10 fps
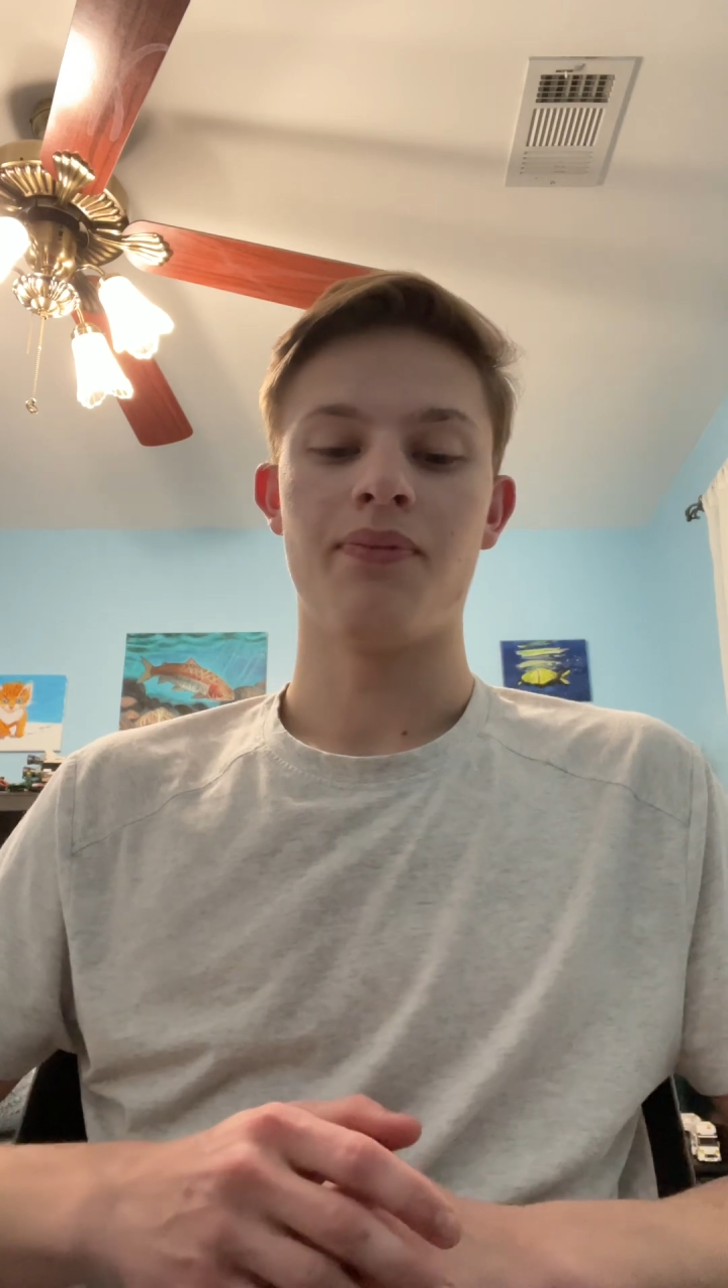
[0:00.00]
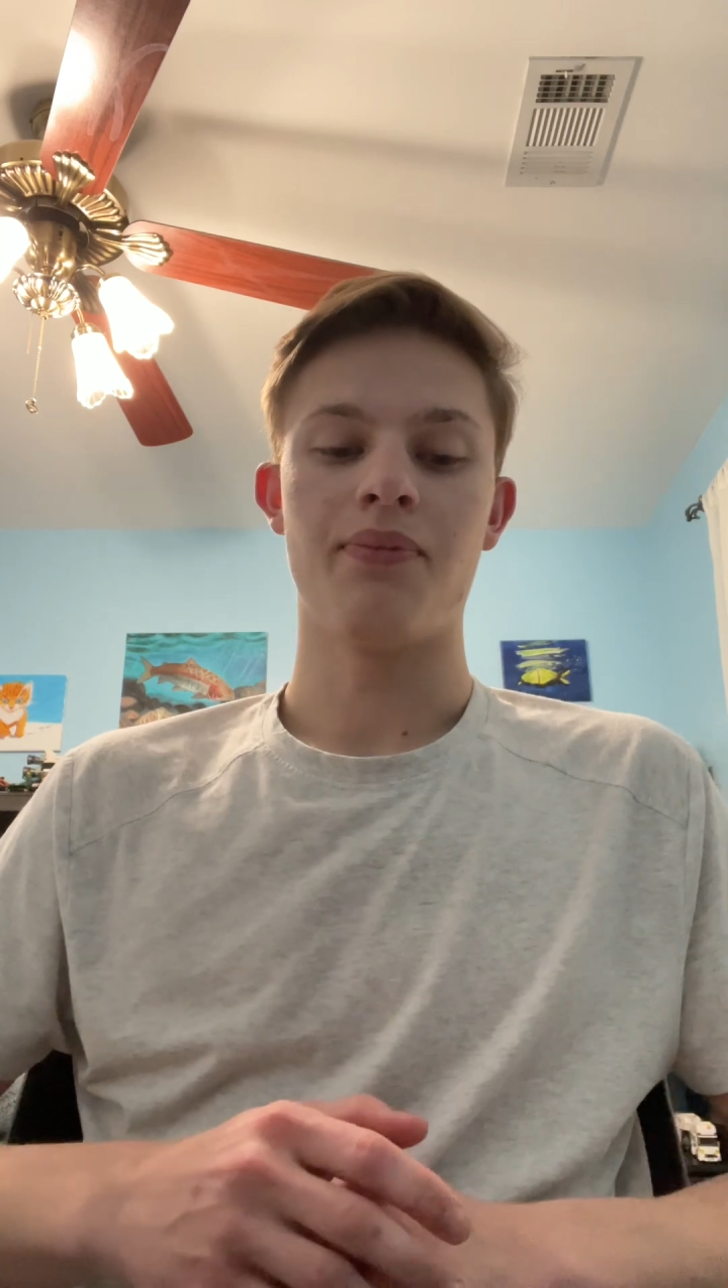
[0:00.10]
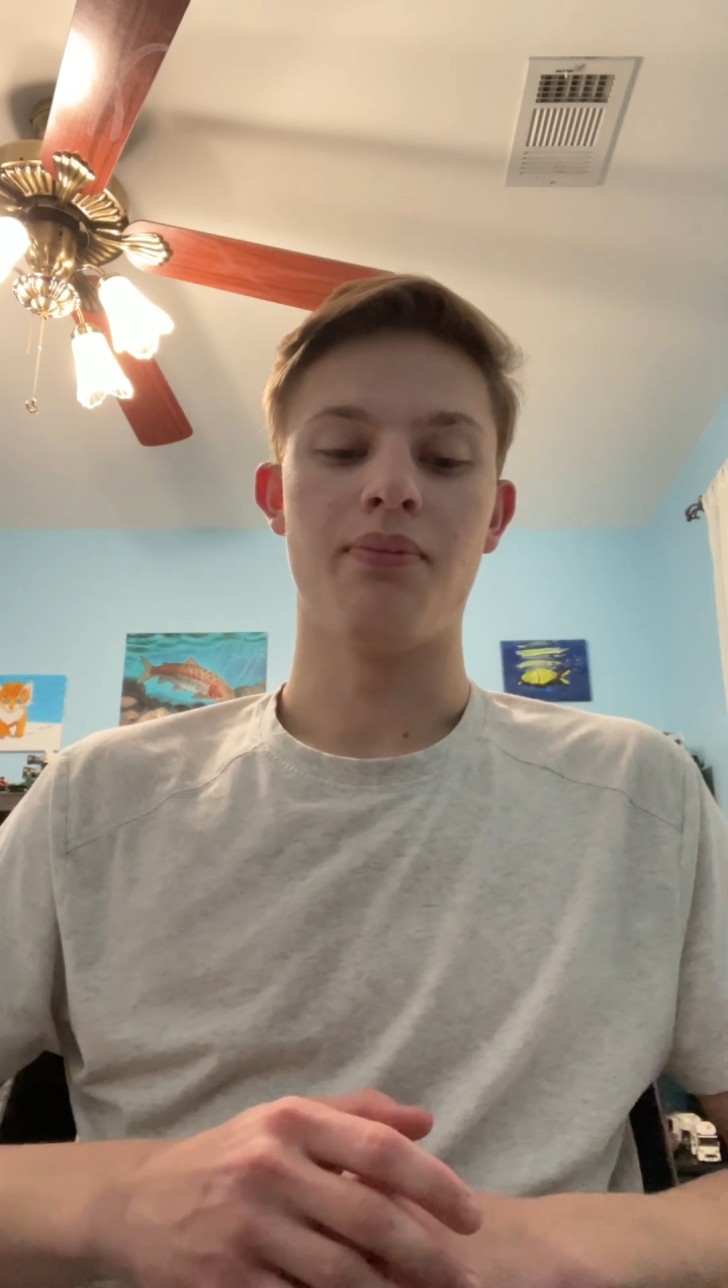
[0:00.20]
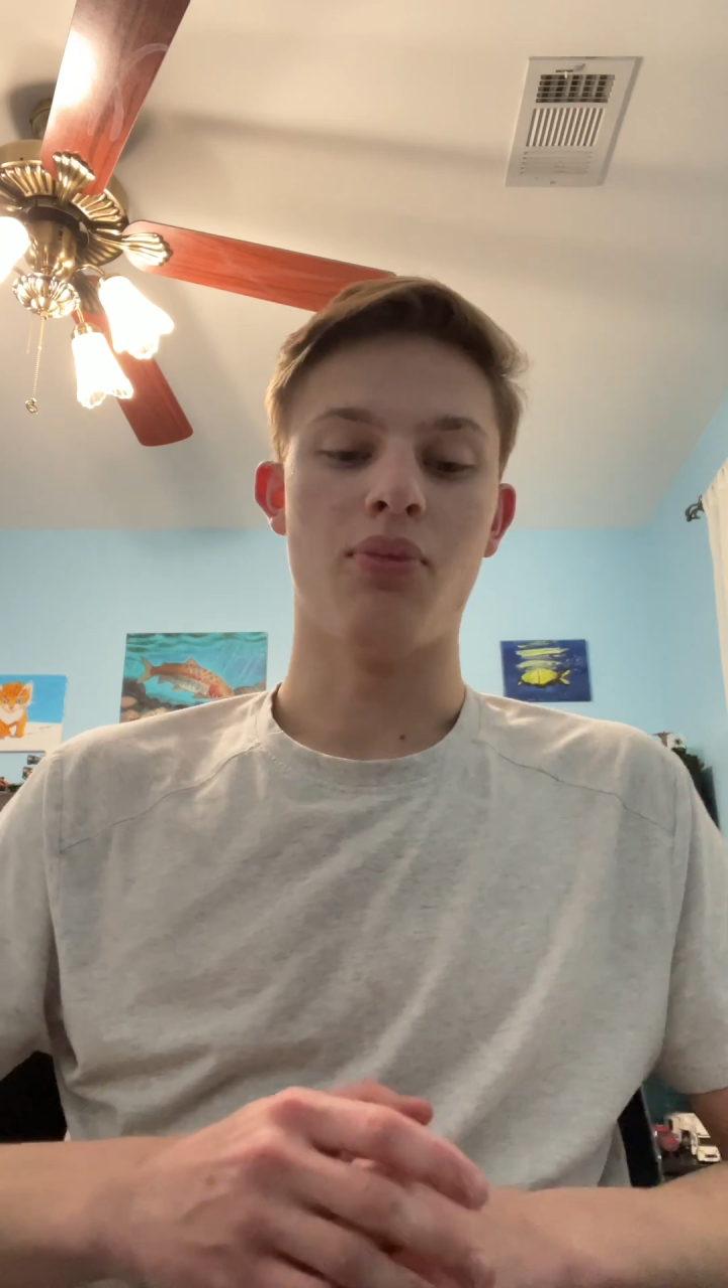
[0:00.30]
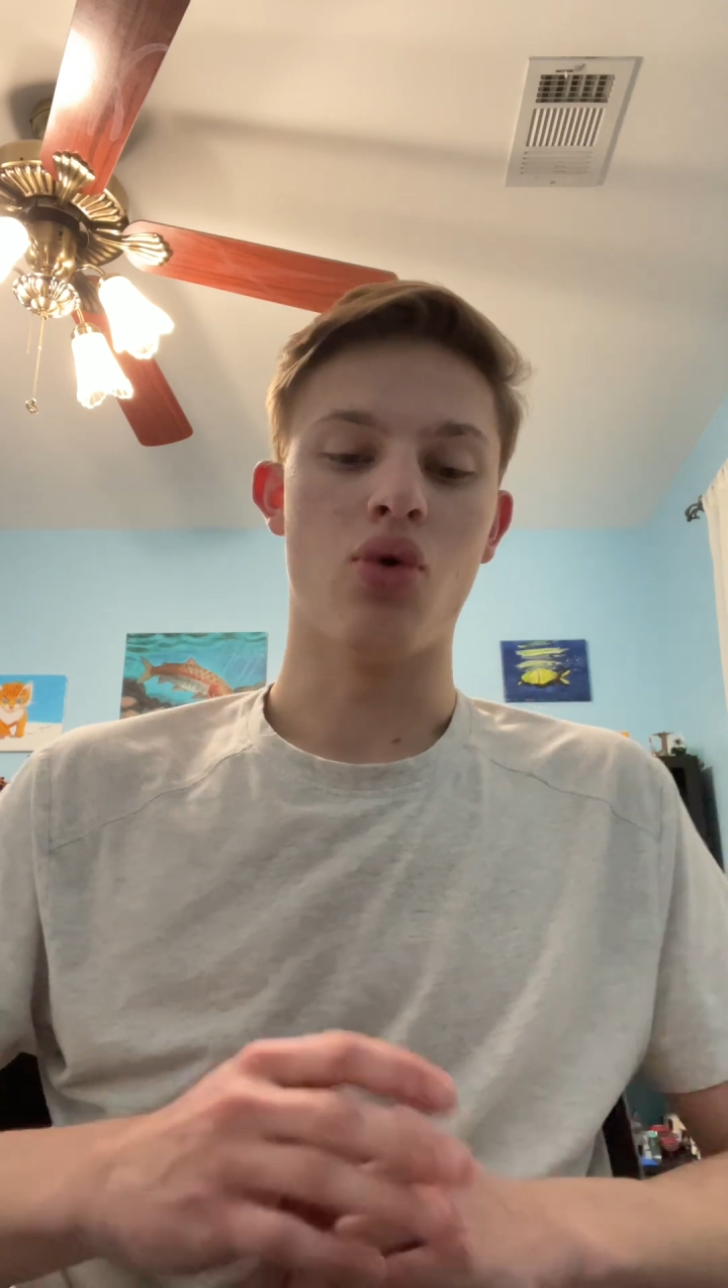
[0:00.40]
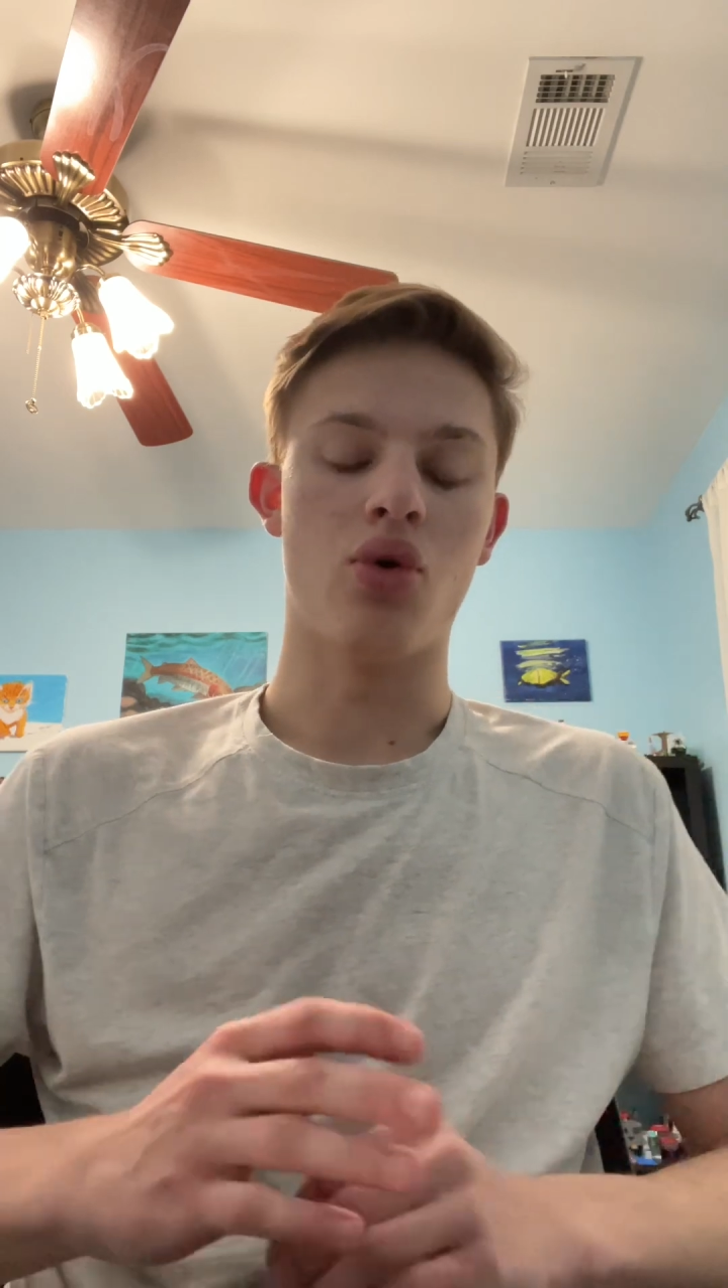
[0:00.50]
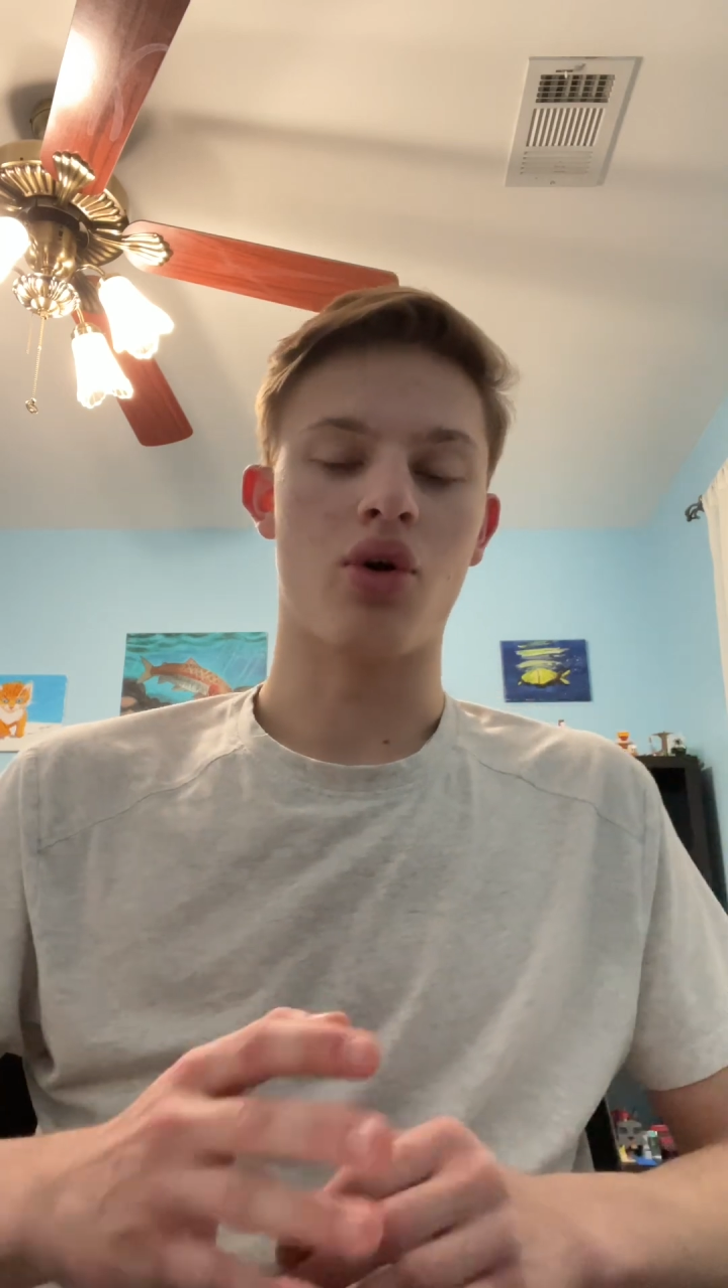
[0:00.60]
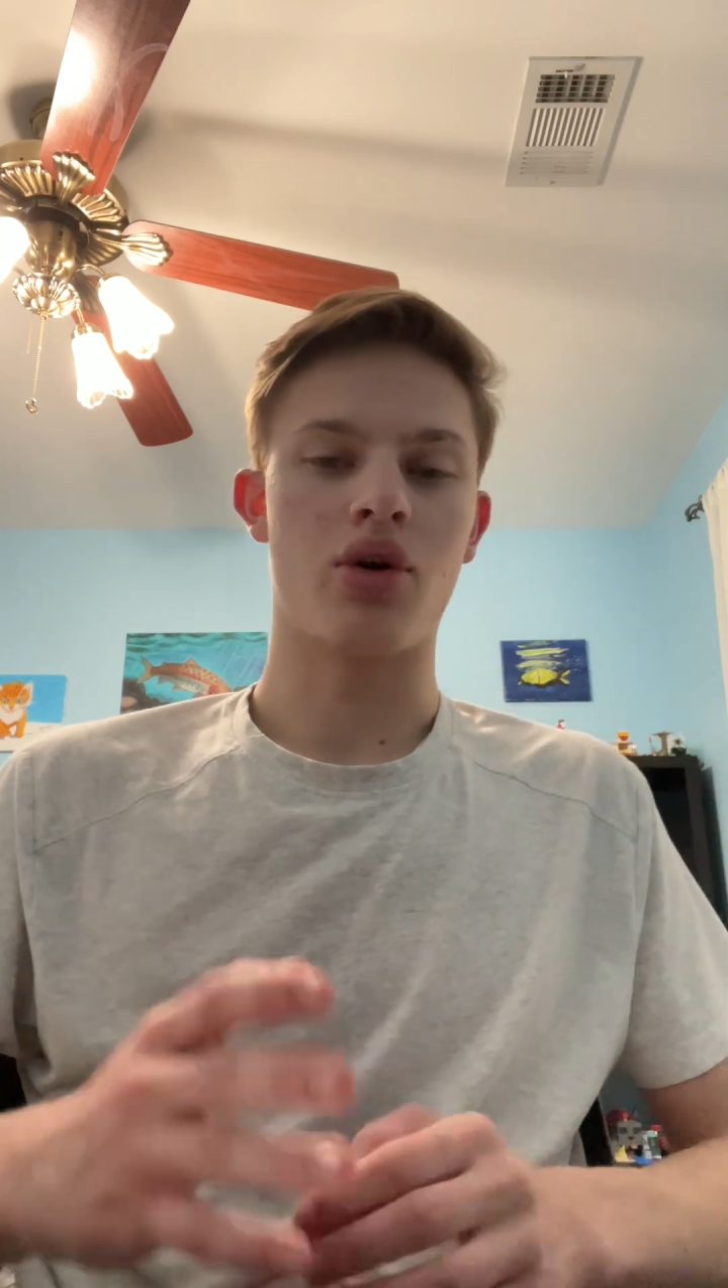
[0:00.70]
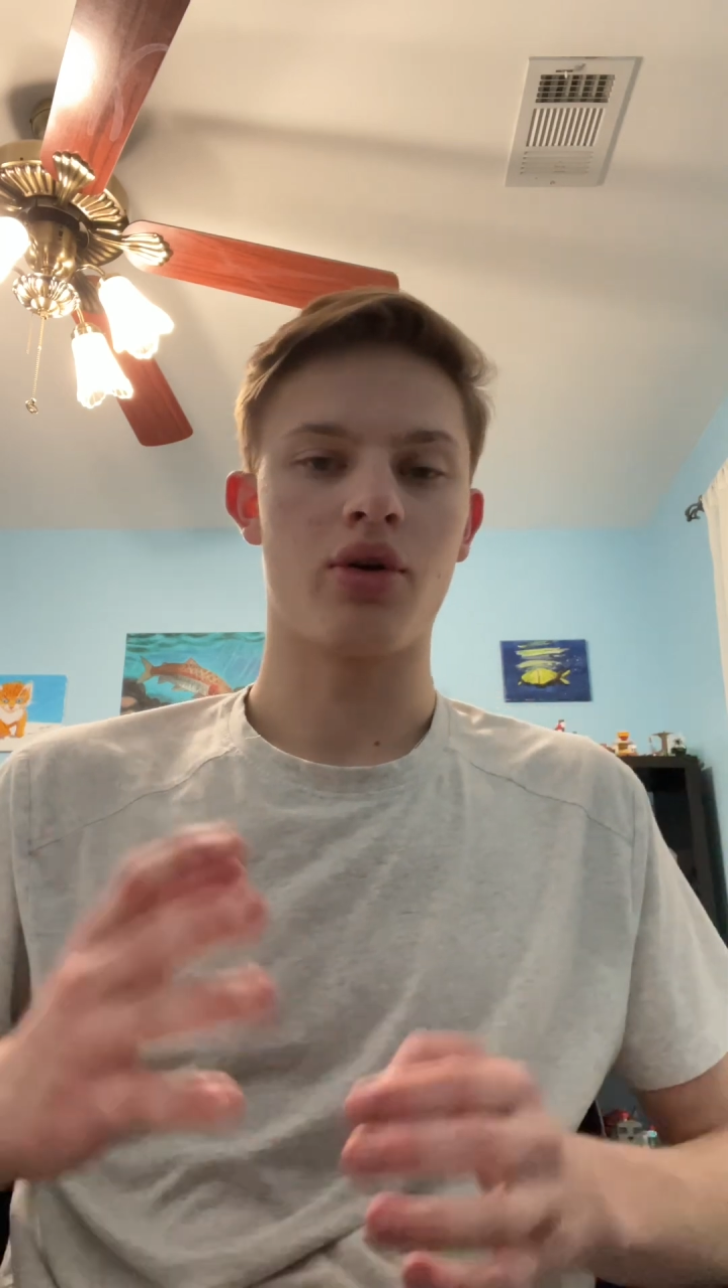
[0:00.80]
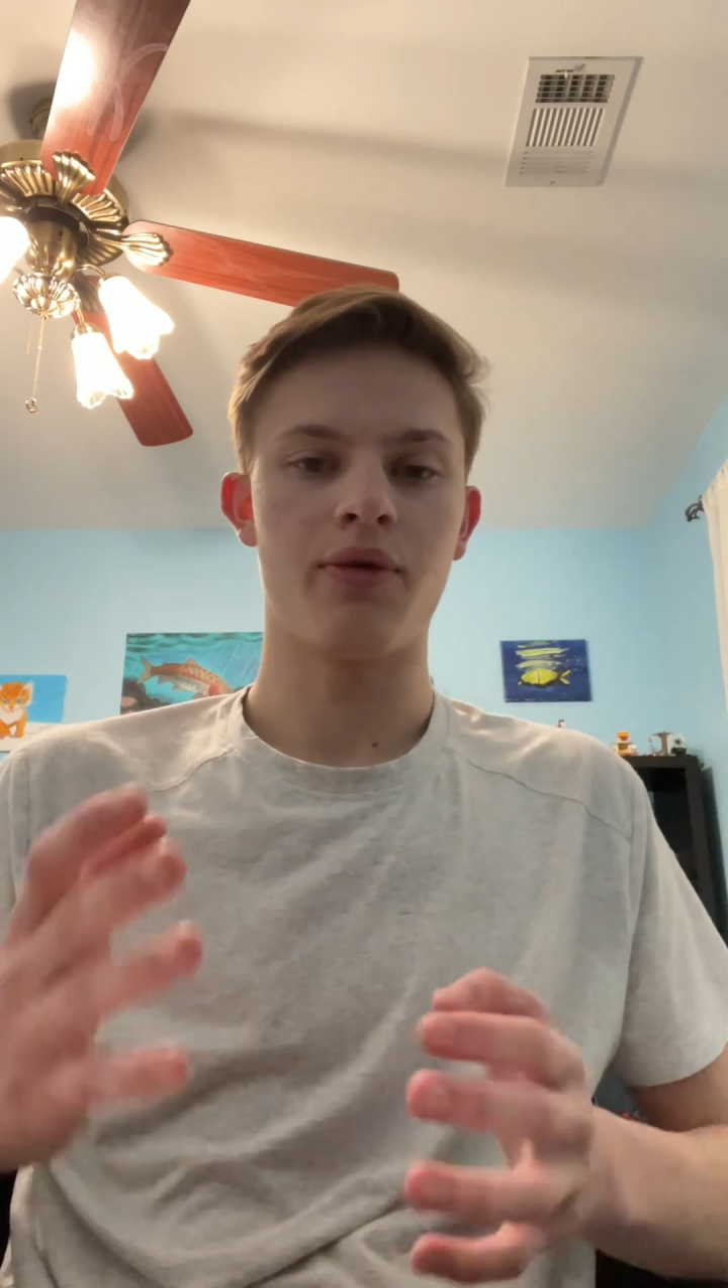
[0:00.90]

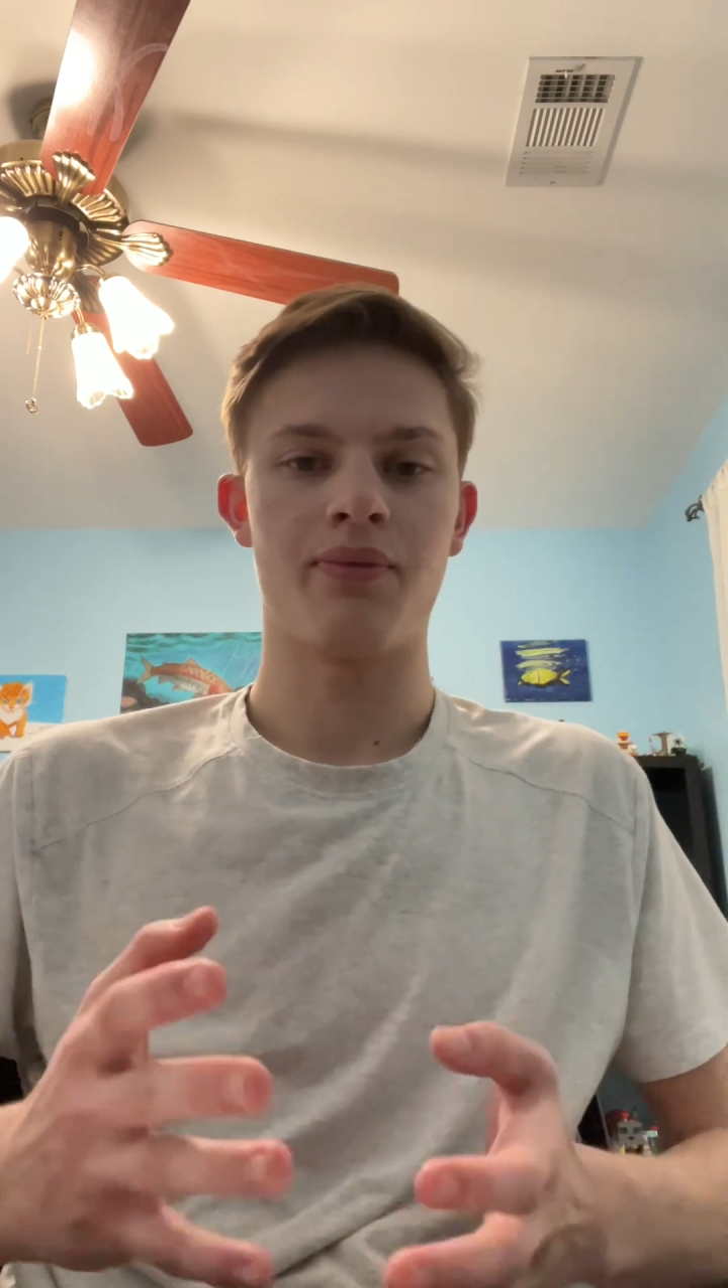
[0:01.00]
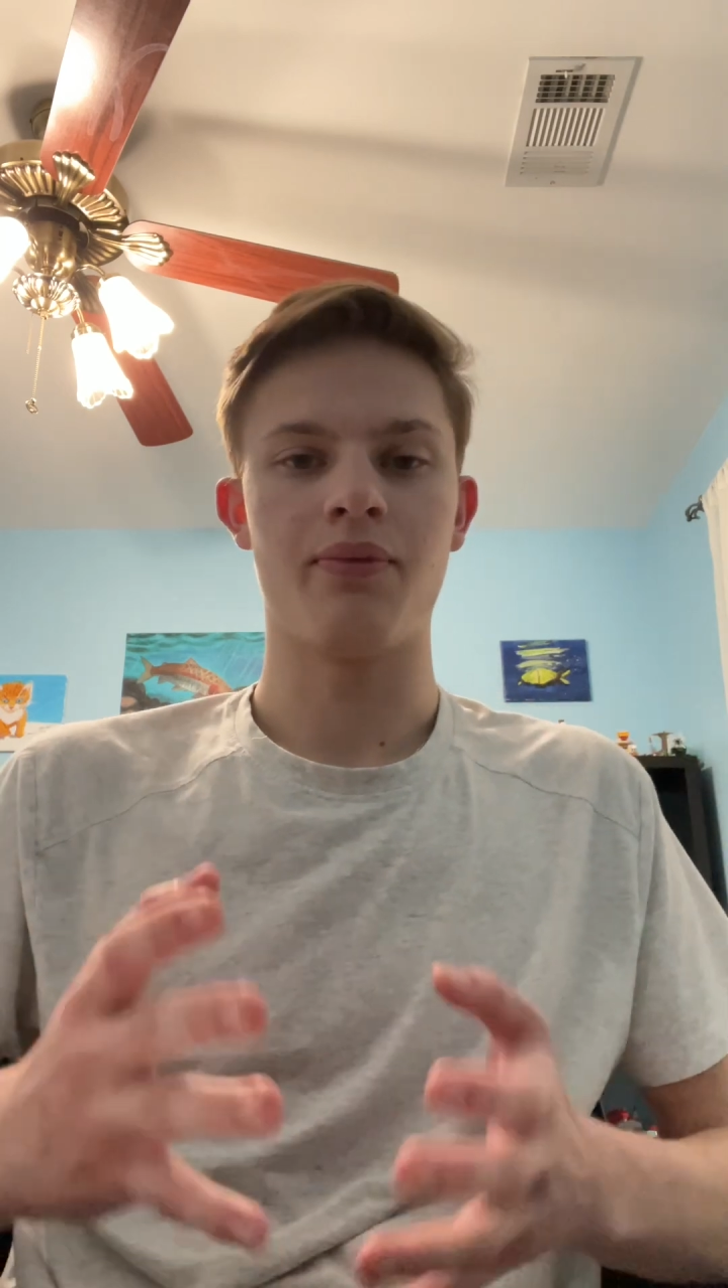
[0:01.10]
more